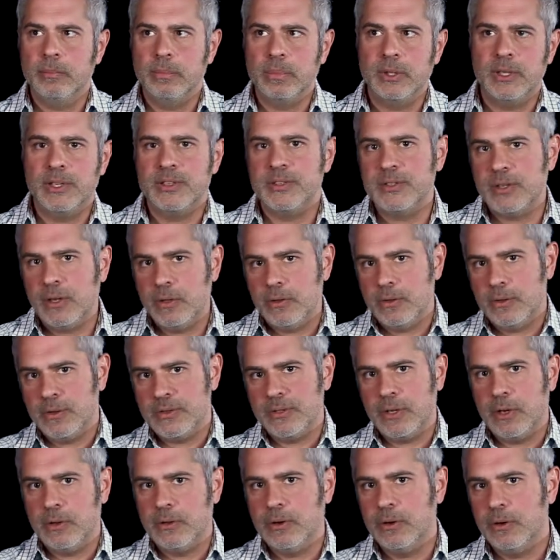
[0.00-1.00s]
plus all
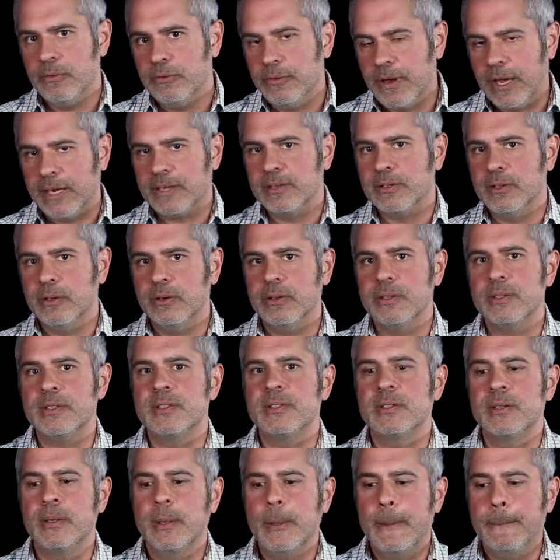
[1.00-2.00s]
those other
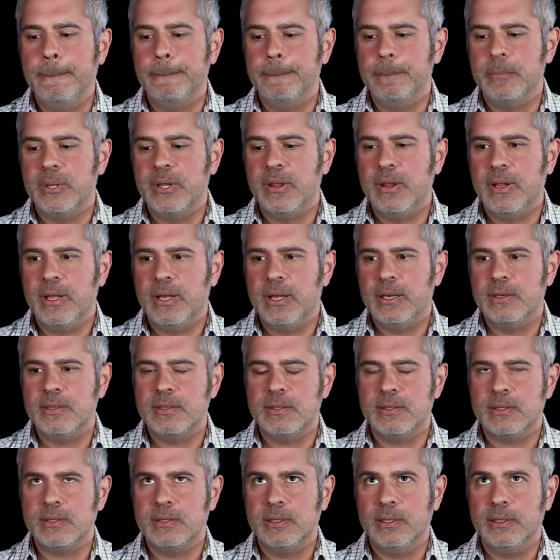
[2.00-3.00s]
factors. But
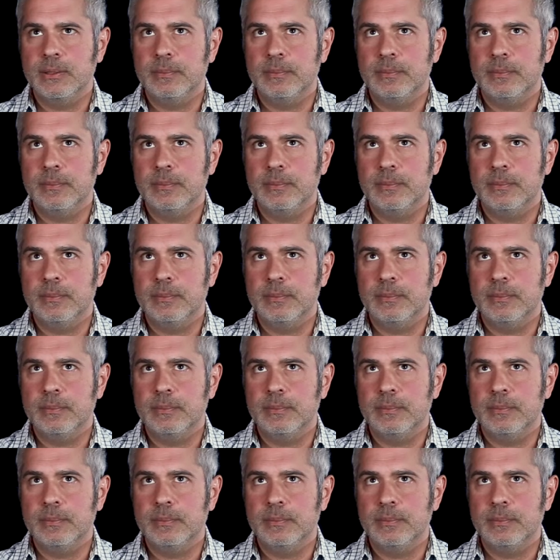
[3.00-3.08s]
that